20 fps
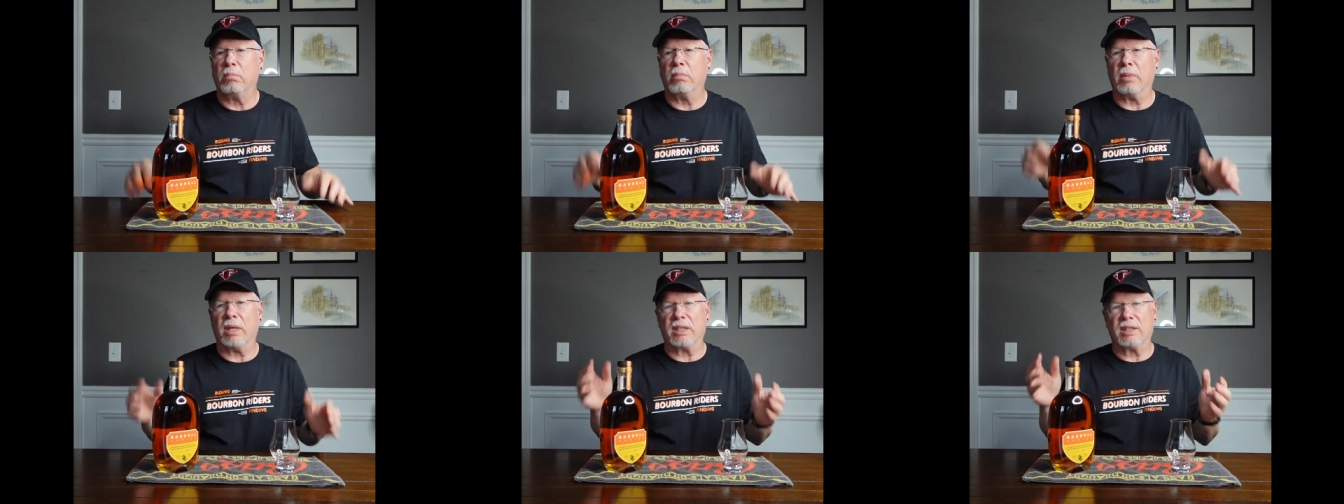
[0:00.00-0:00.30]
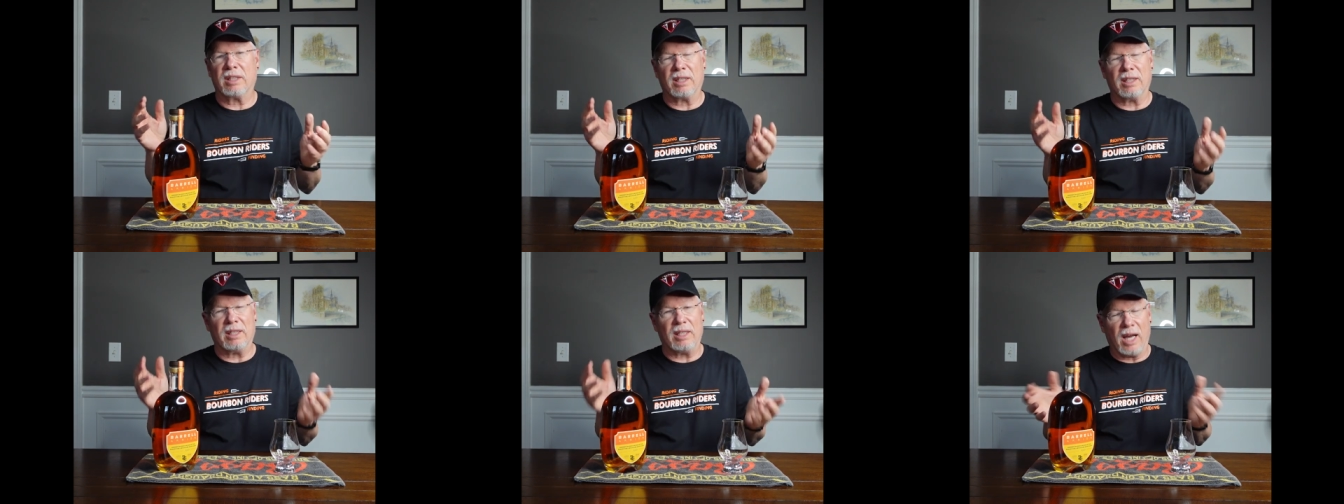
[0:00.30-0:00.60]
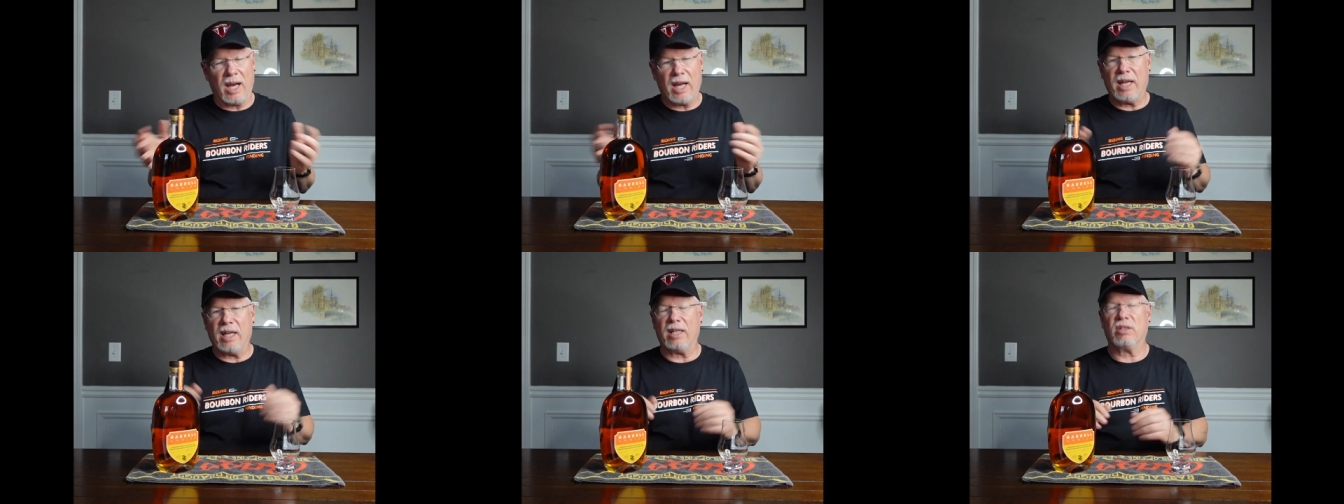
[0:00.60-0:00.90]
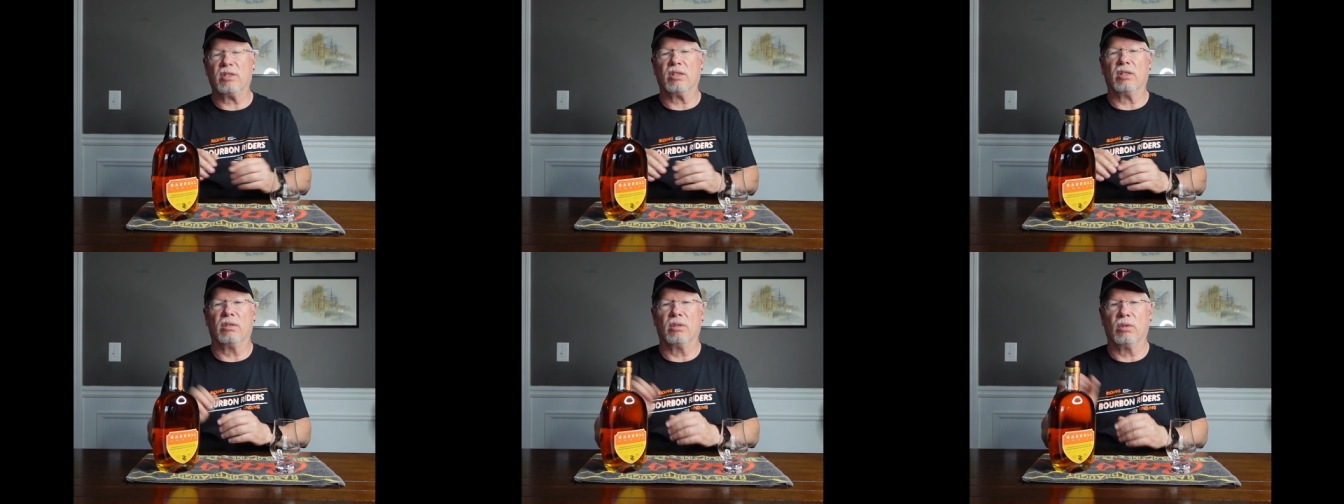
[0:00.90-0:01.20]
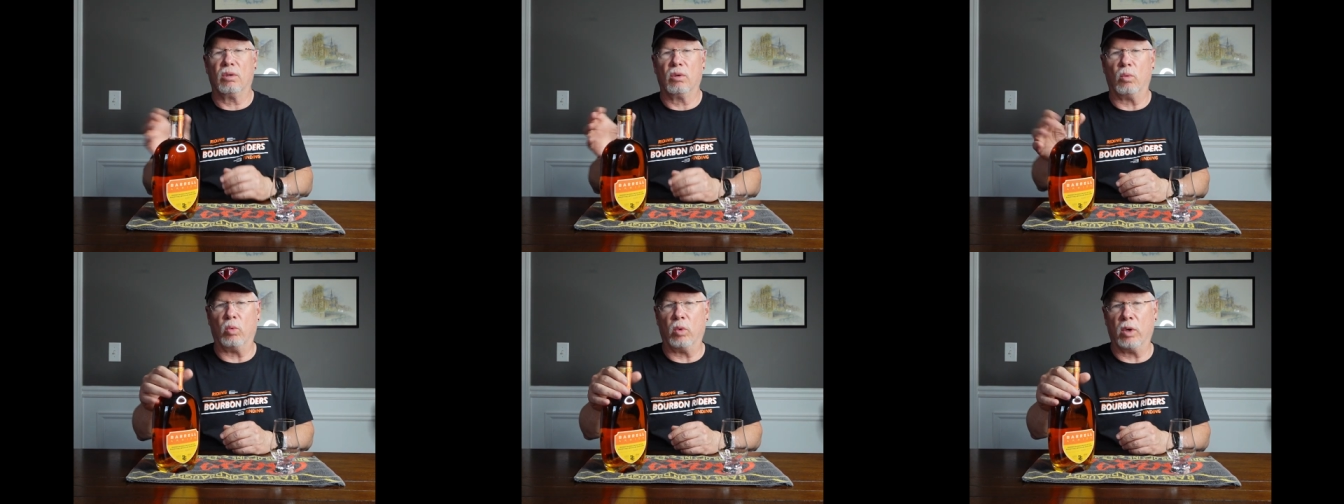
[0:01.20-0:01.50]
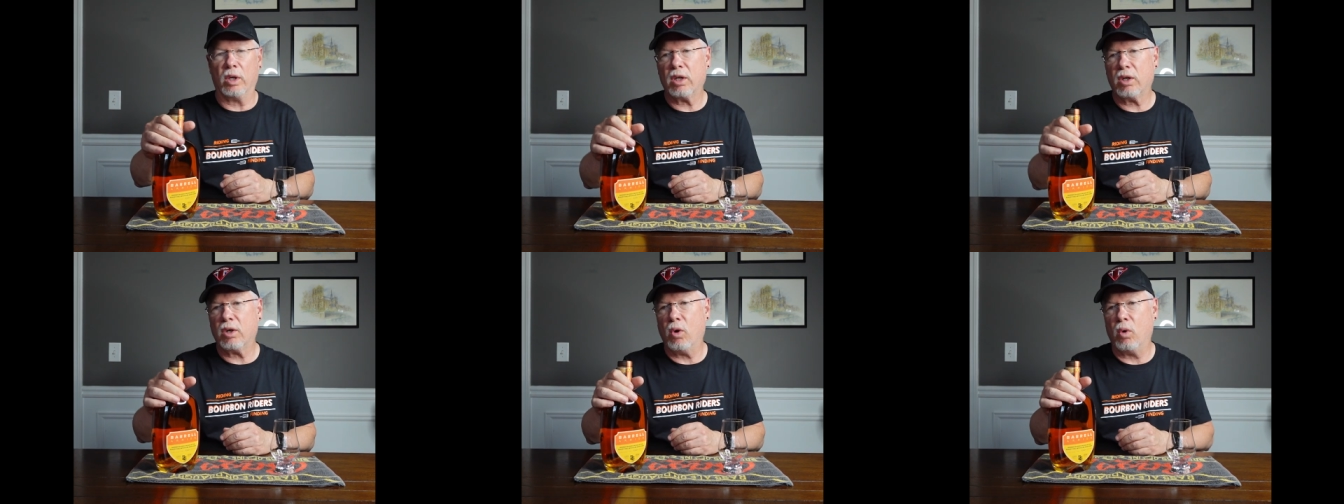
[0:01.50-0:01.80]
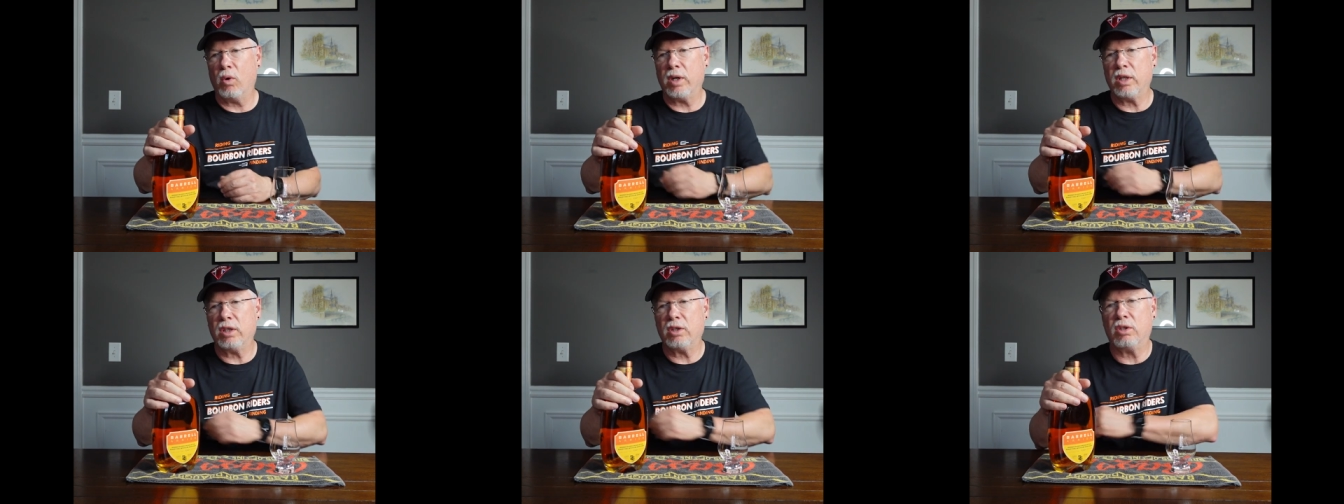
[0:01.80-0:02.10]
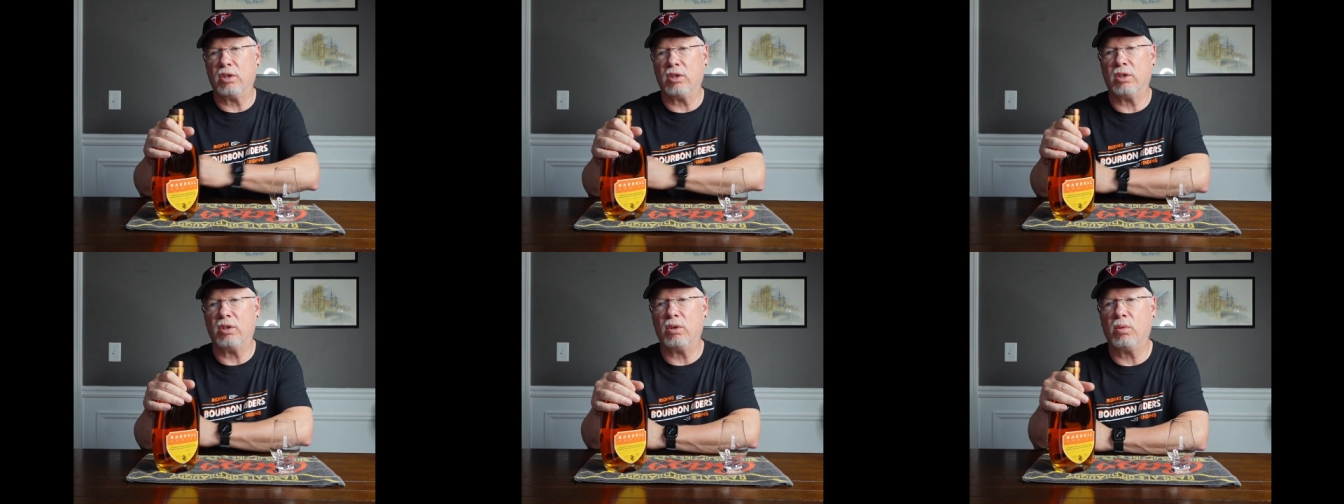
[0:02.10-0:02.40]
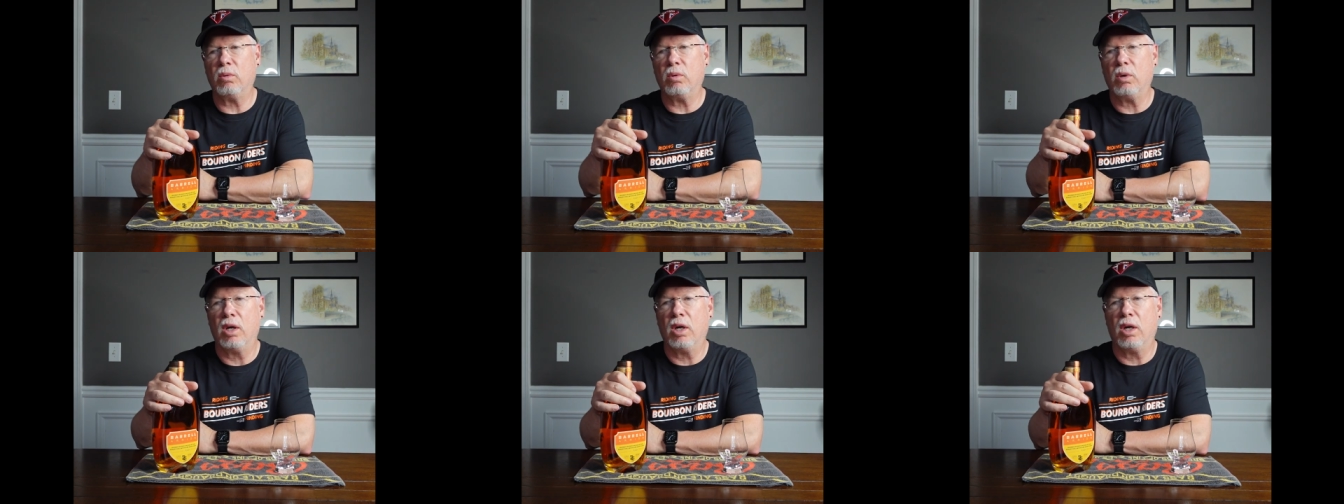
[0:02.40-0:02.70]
But tonight, we're going to